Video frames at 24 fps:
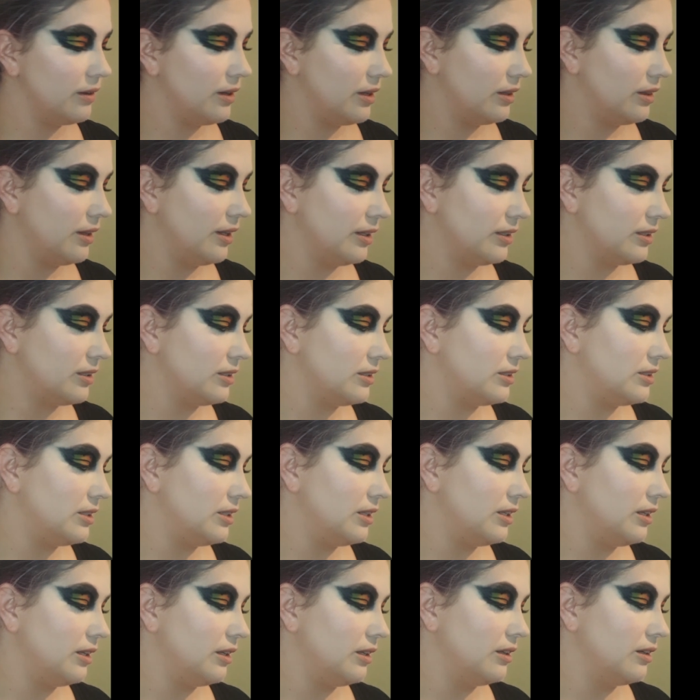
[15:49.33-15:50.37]
I'd like to
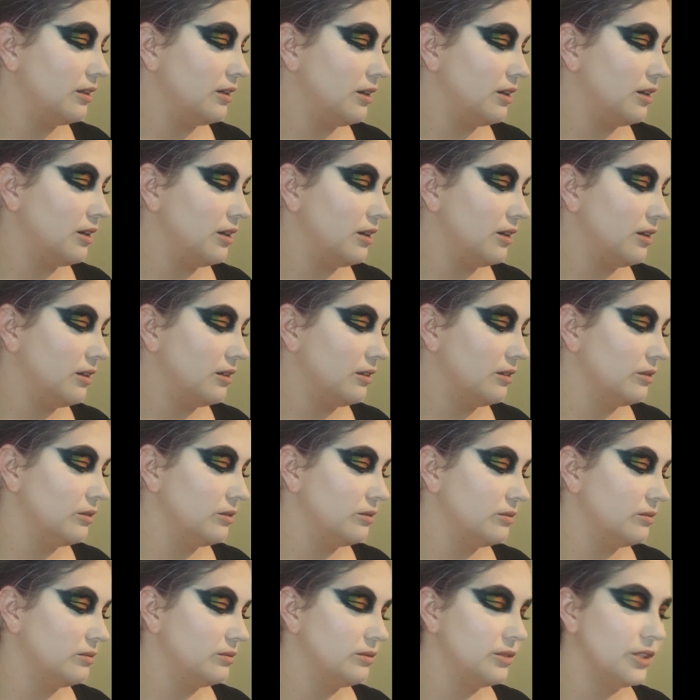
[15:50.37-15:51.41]
see uh,
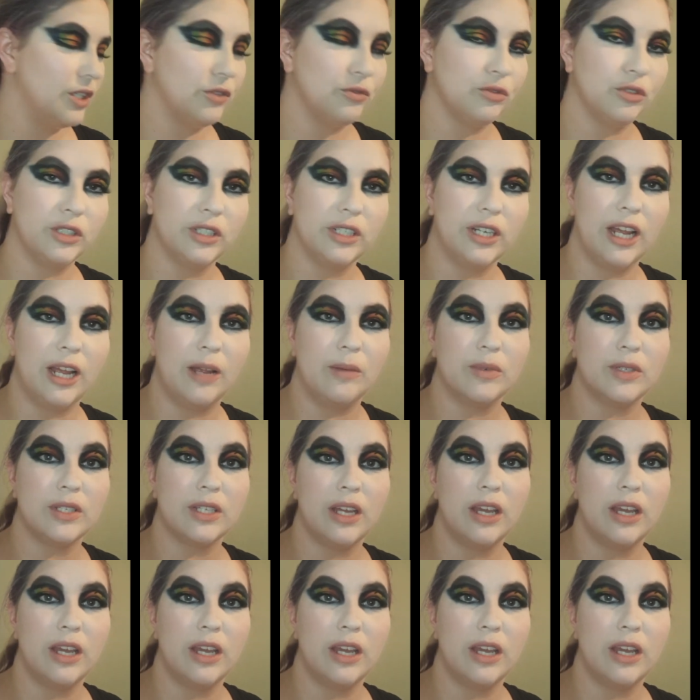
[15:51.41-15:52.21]
different types.